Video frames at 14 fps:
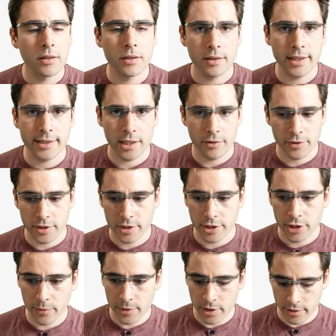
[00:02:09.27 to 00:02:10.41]
let's head over to the
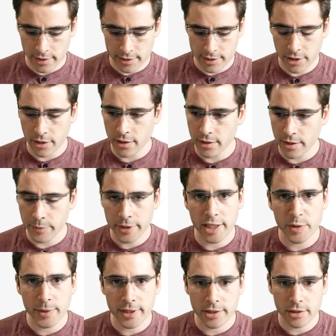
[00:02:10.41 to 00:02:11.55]
terminal and start the
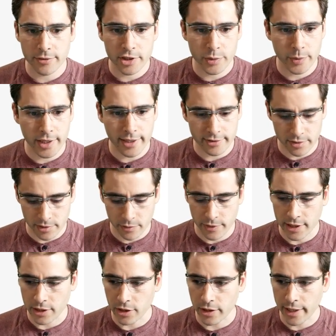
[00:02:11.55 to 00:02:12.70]
PHP server so we have something we
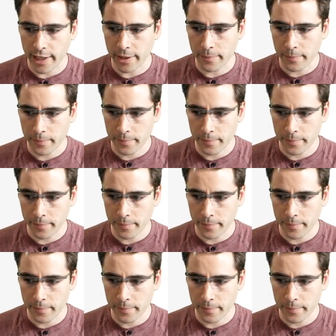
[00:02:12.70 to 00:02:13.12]
can look at.